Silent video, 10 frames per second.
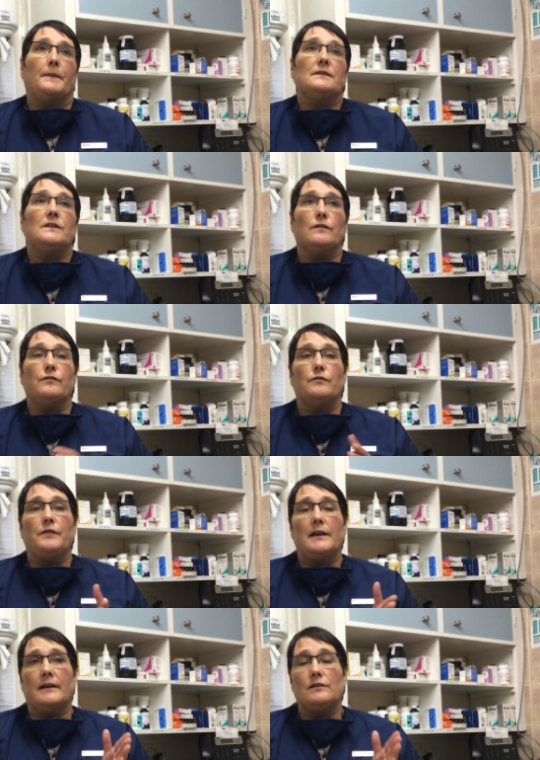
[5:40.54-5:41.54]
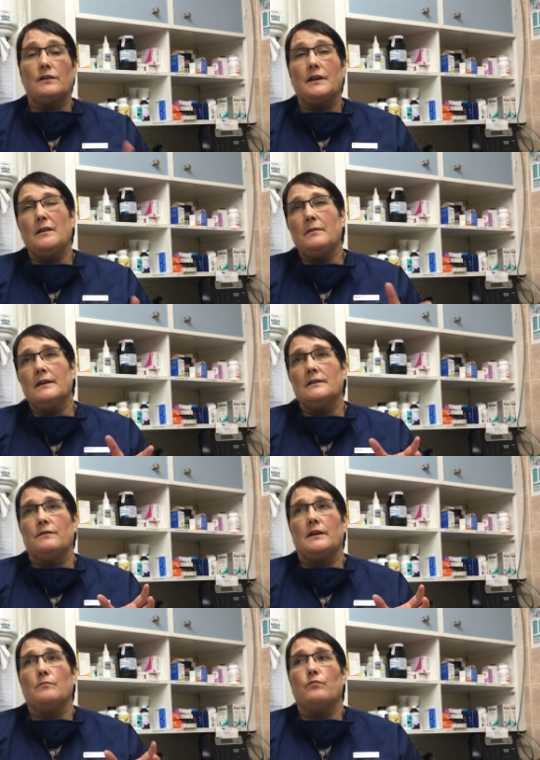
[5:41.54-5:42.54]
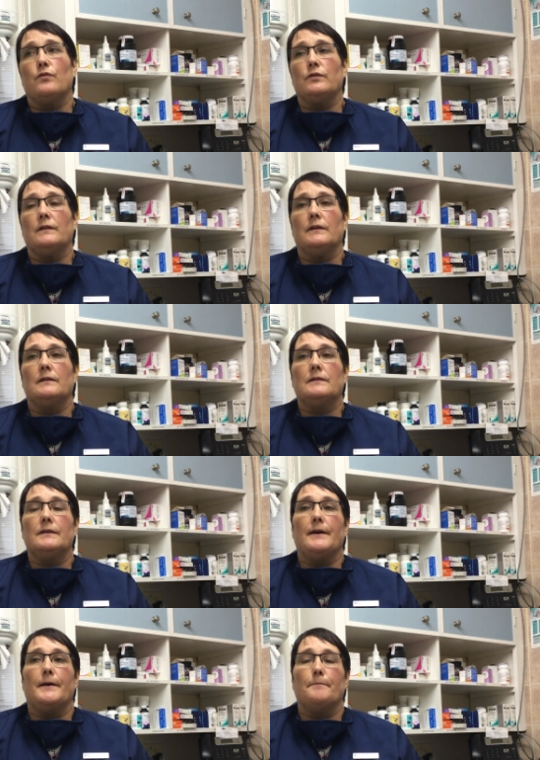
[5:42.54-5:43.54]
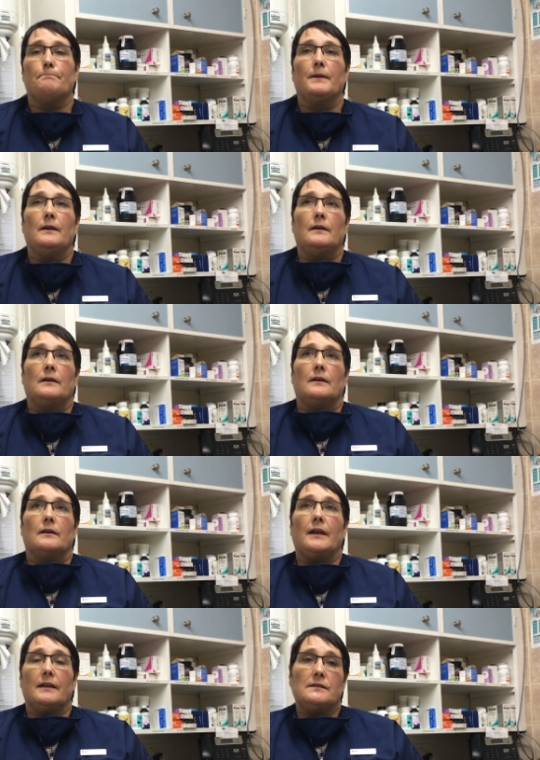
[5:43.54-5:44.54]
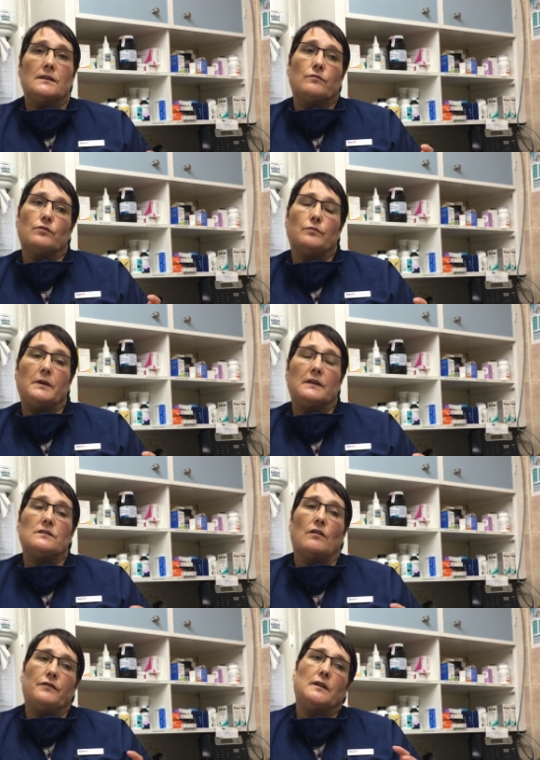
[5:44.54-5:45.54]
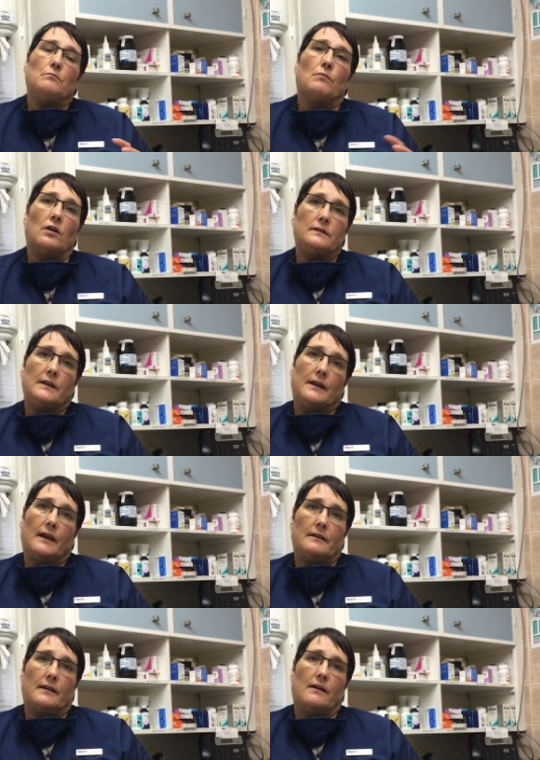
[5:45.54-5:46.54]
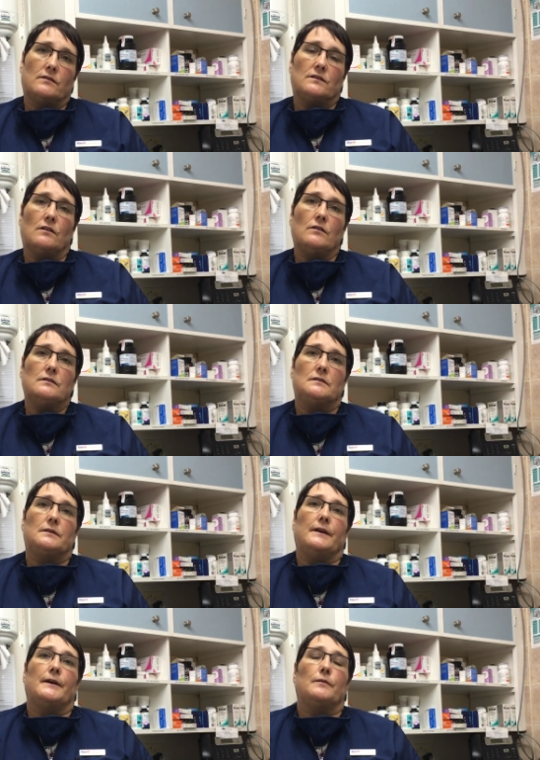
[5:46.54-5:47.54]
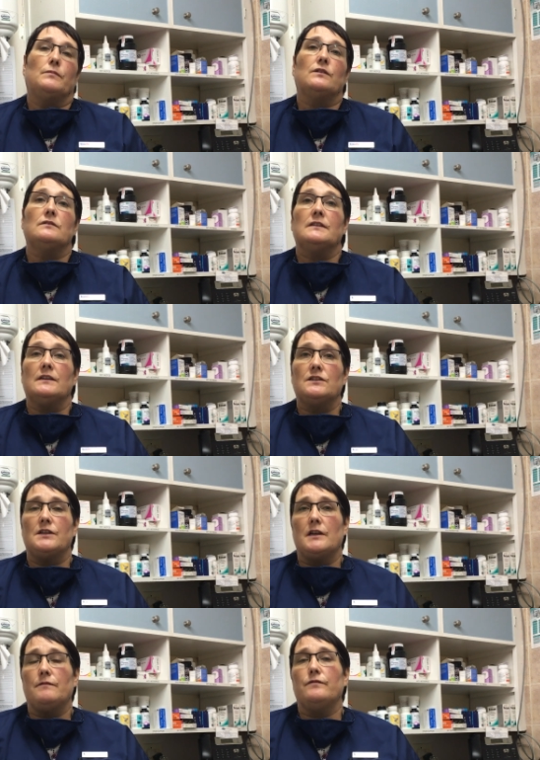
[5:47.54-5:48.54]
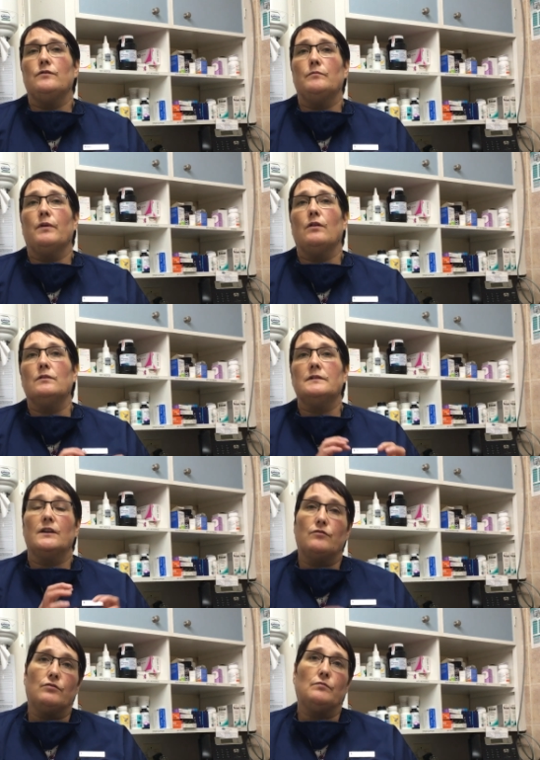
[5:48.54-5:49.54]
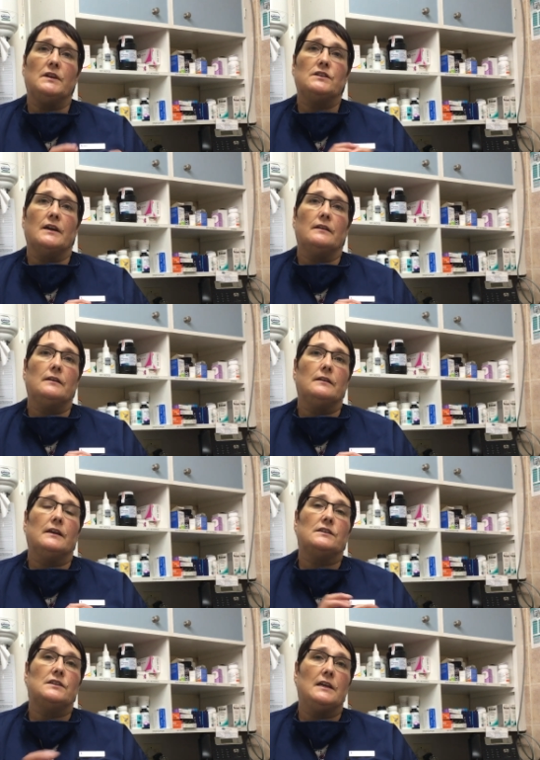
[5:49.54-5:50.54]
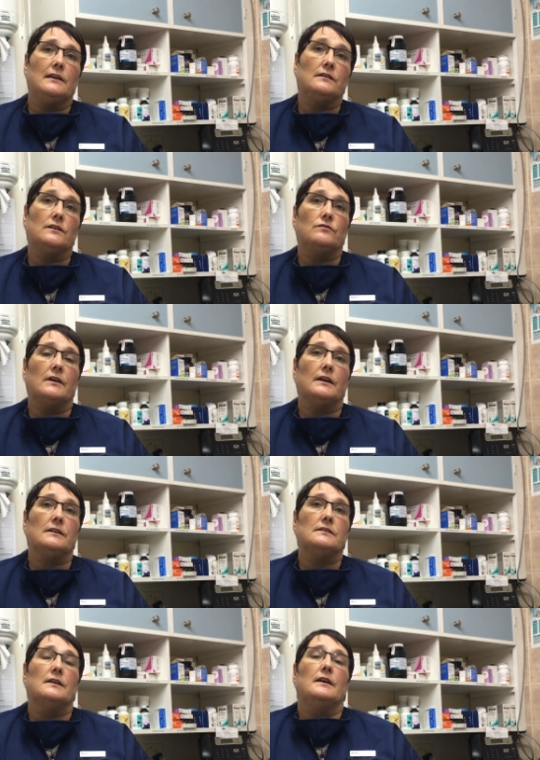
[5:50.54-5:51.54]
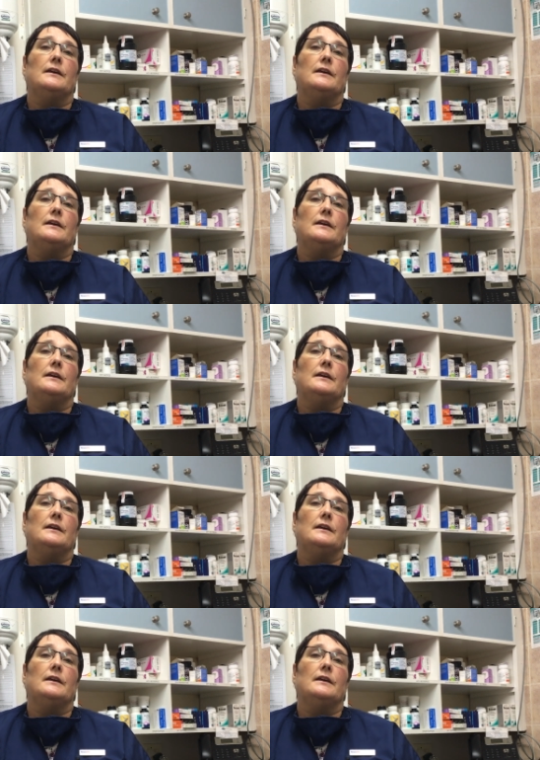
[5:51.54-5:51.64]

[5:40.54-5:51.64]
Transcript: So for feline leukemia, it's very important. Cats that will be, it's often in multi-cat households because they share fruit bowls, they groom each other, they share litter trays.